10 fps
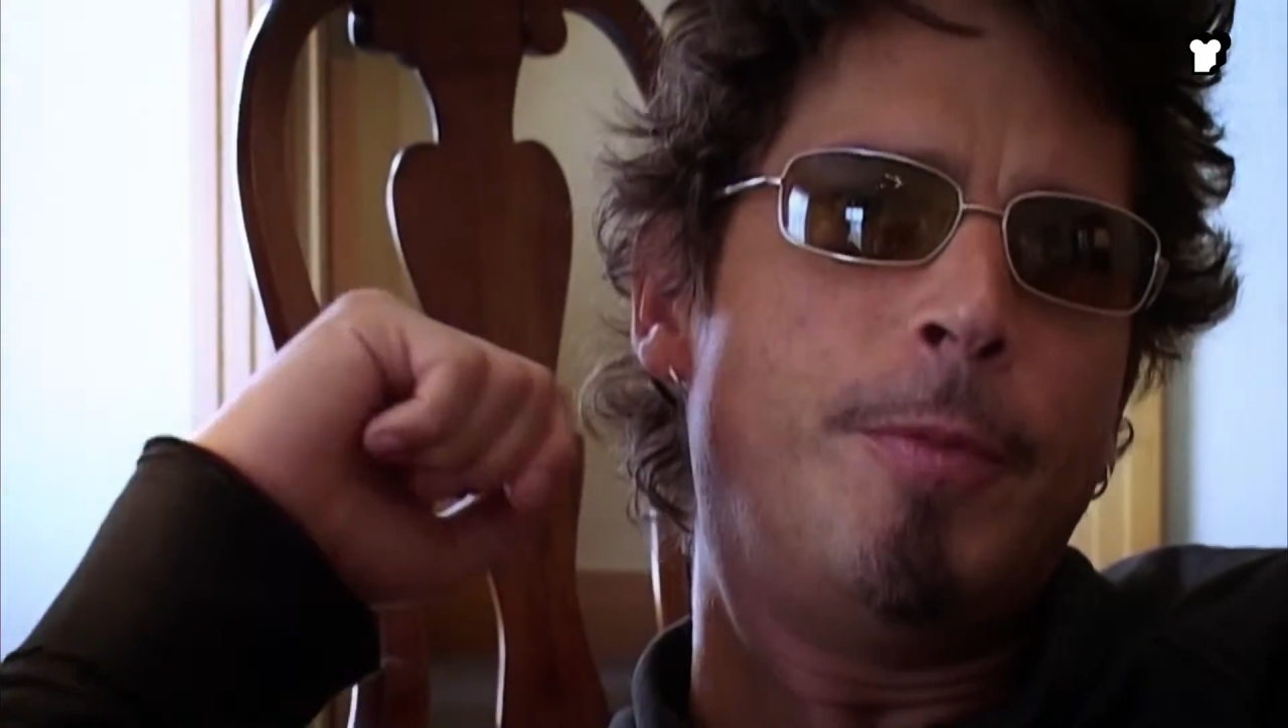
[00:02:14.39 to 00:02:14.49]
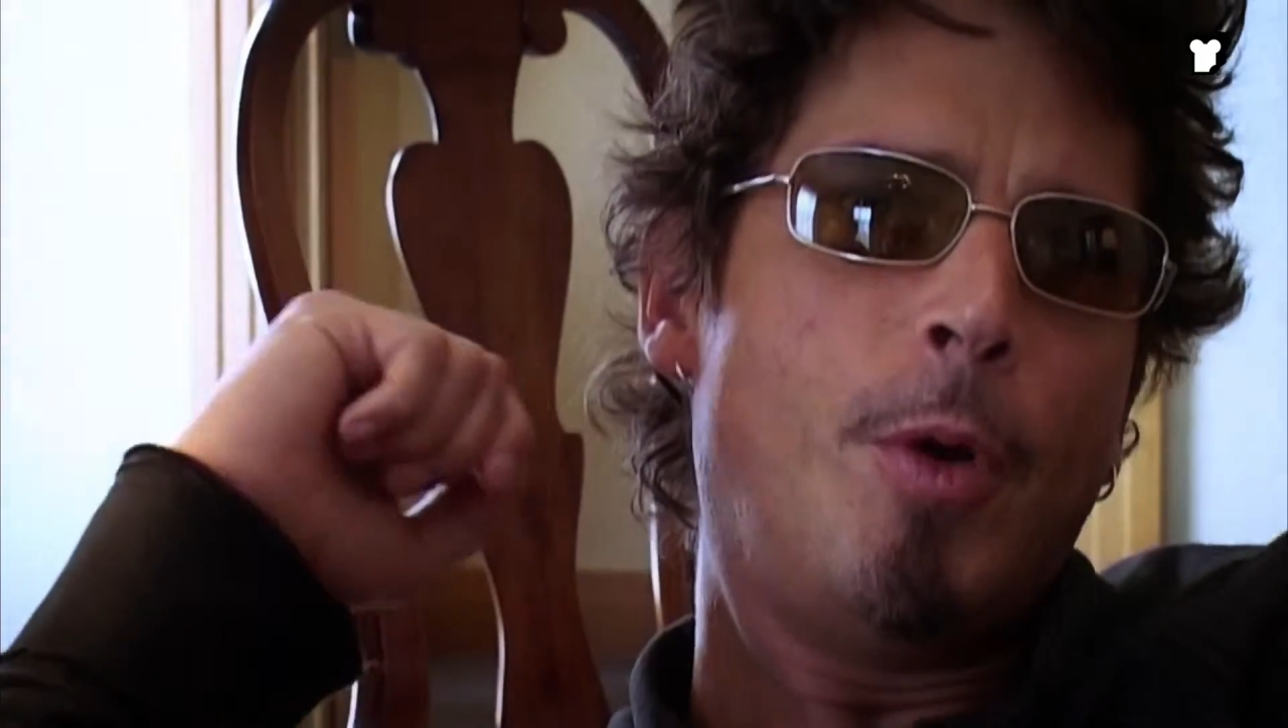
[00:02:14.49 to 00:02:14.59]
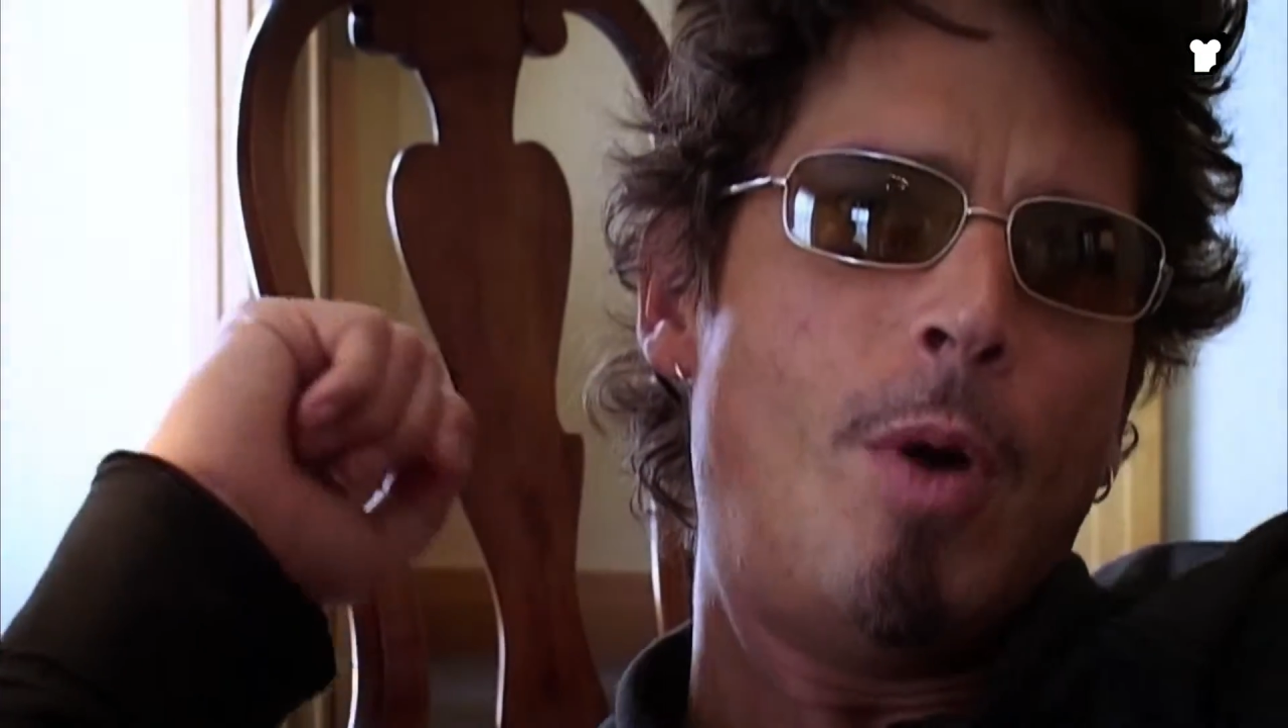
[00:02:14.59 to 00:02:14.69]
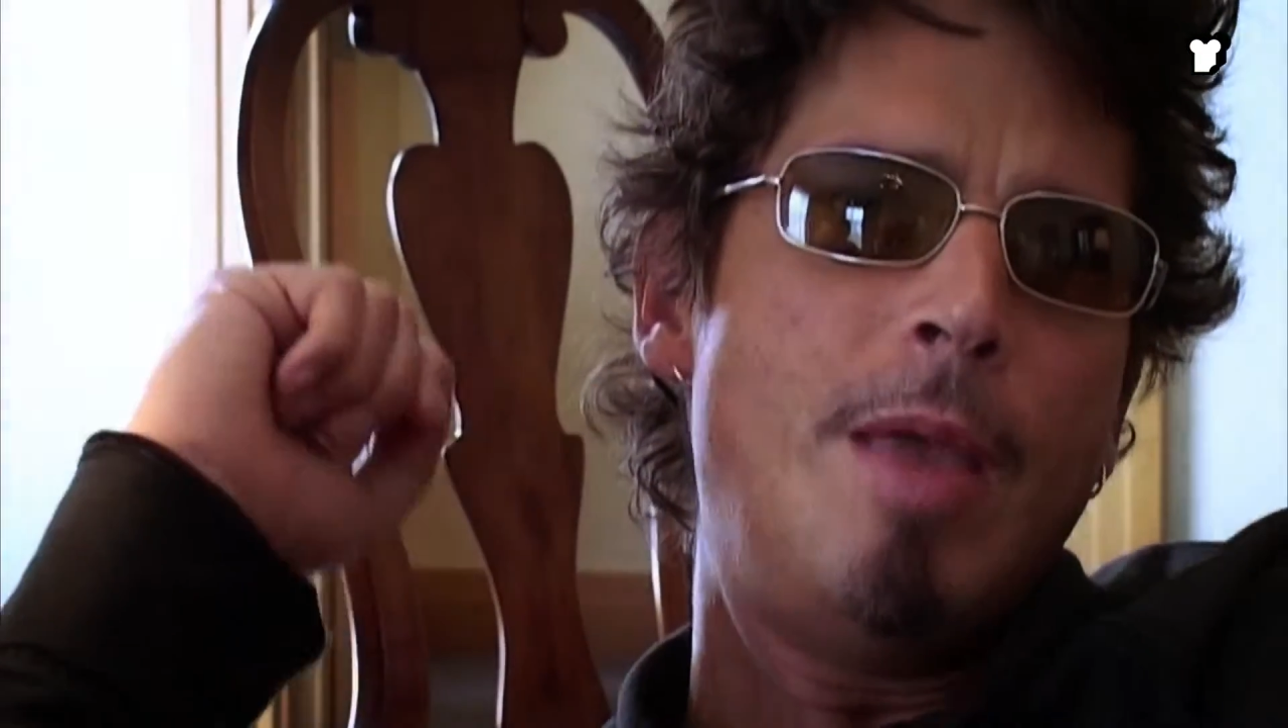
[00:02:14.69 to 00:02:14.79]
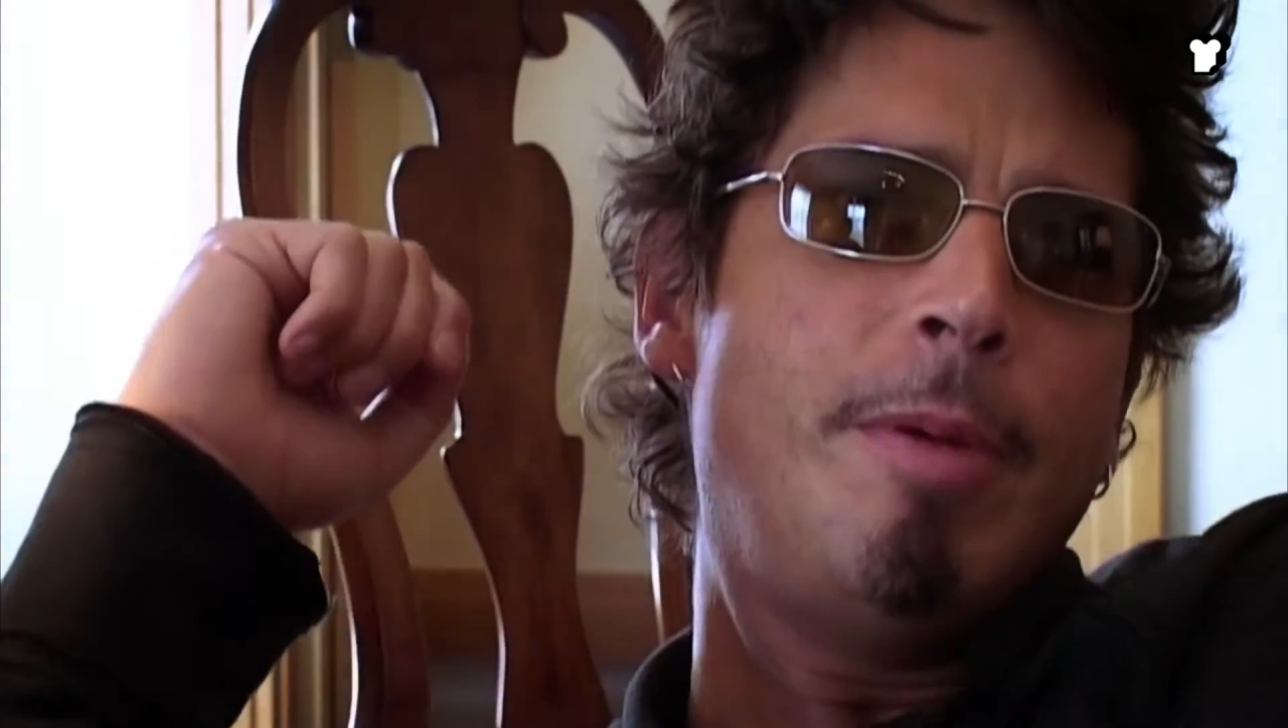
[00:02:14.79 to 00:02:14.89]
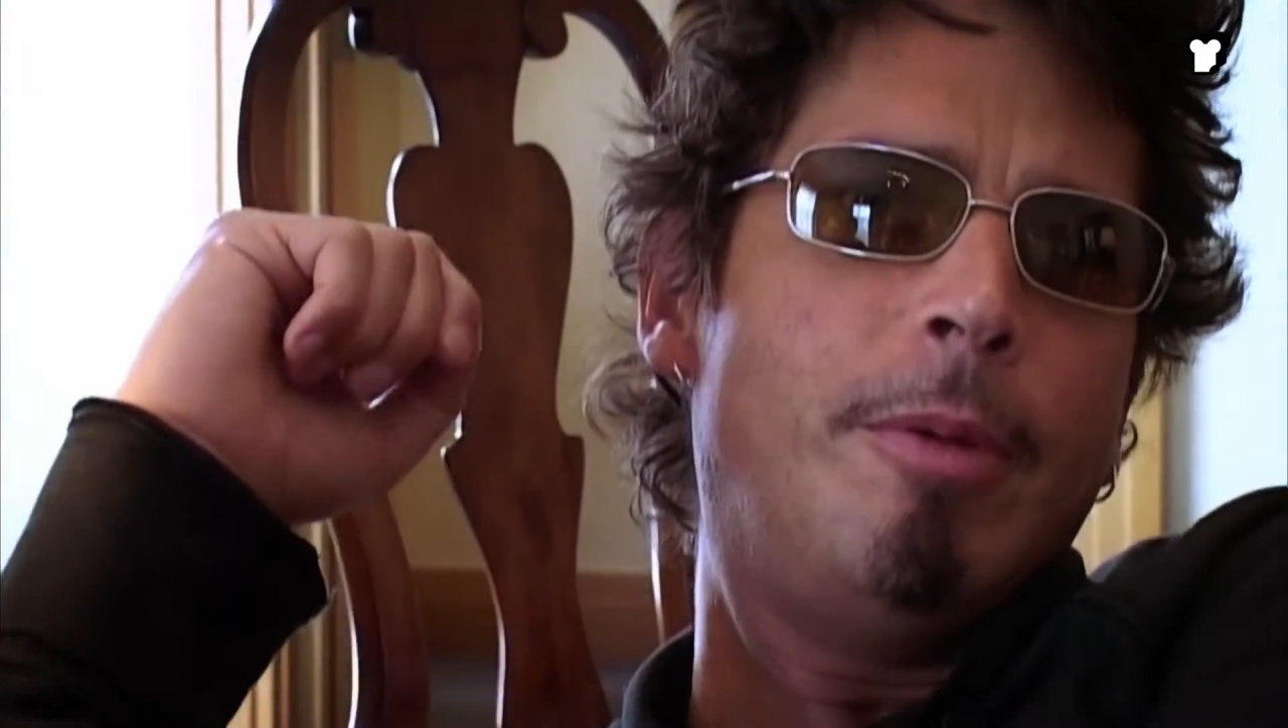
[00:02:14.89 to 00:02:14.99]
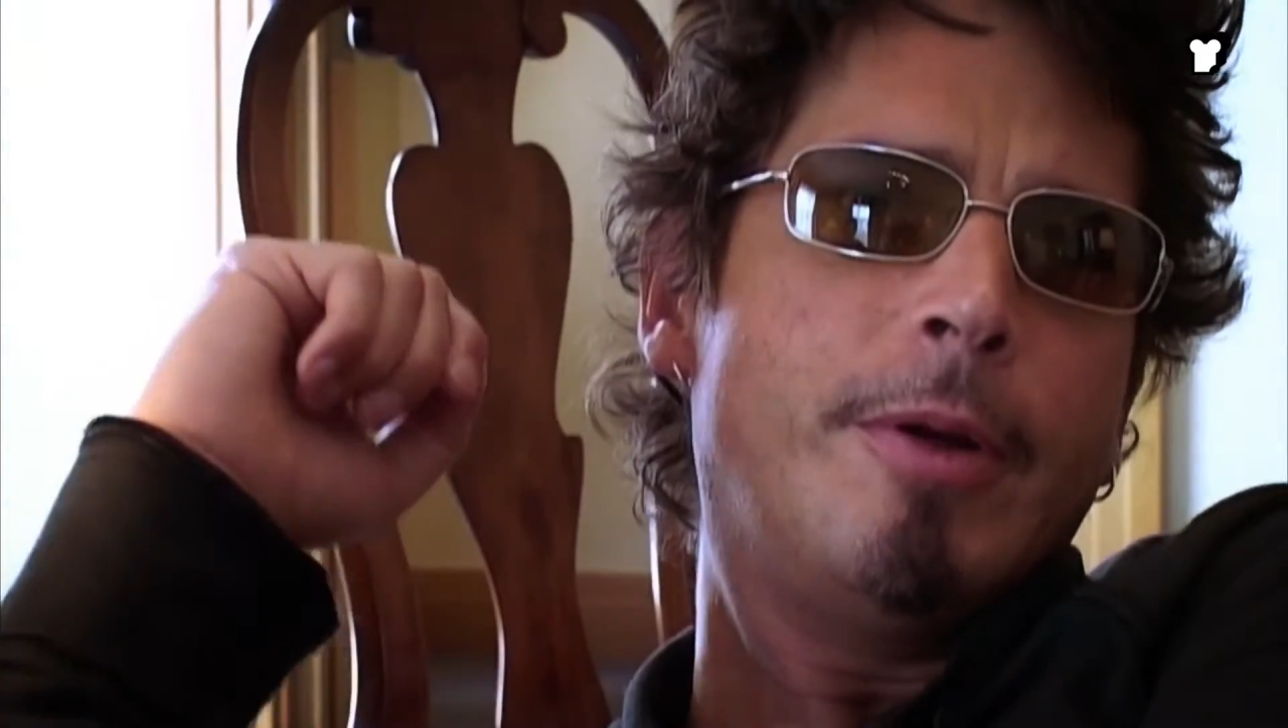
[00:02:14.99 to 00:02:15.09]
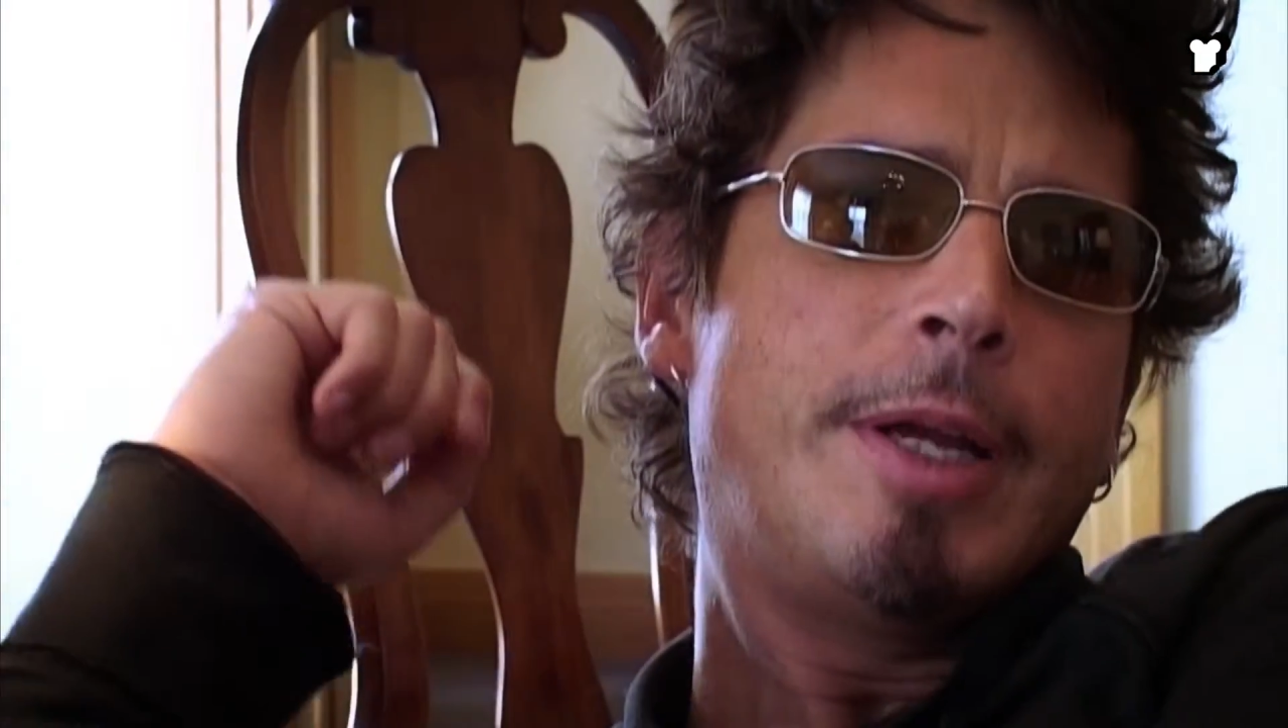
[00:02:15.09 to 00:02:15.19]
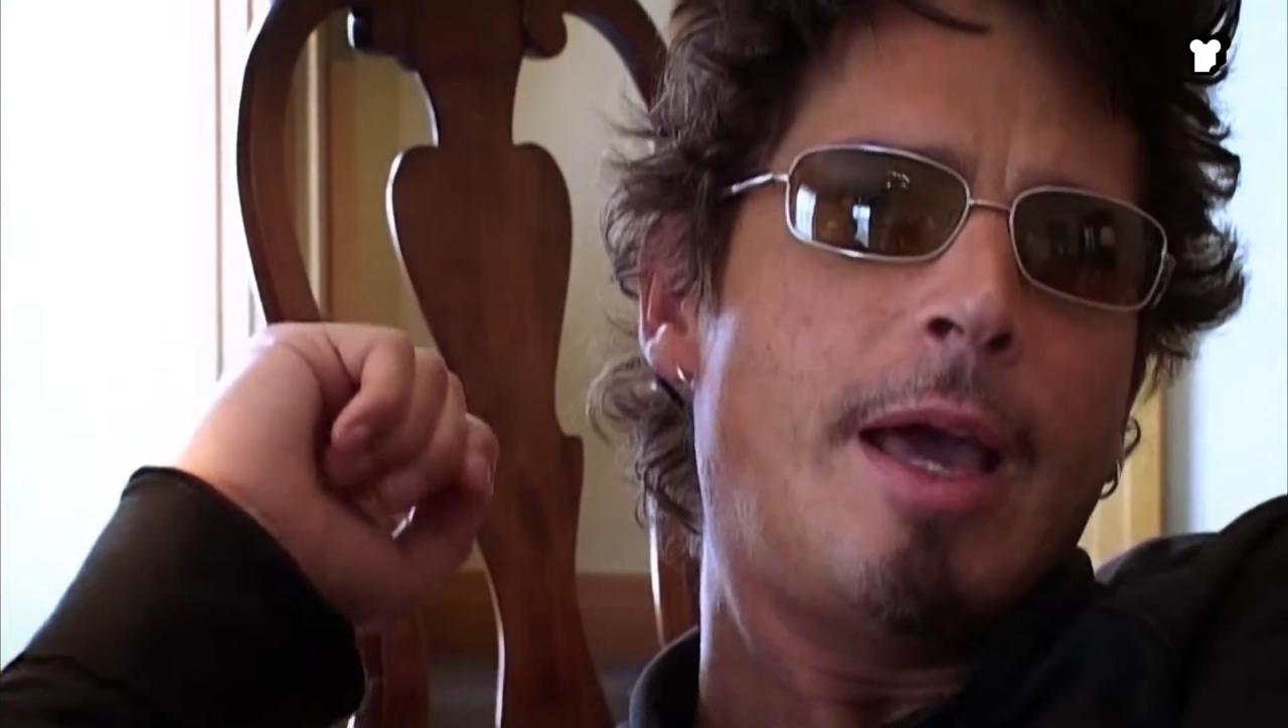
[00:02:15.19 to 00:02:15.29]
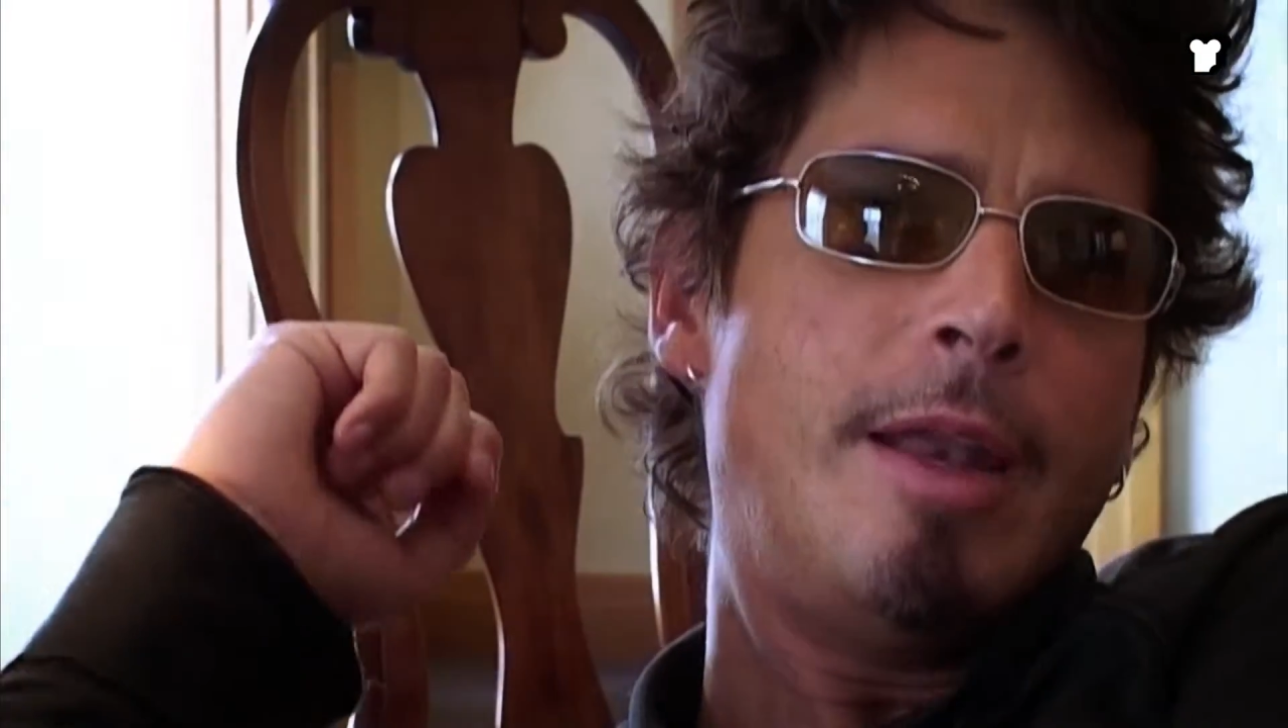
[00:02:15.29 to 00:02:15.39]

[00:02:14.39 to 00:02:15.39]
the way people are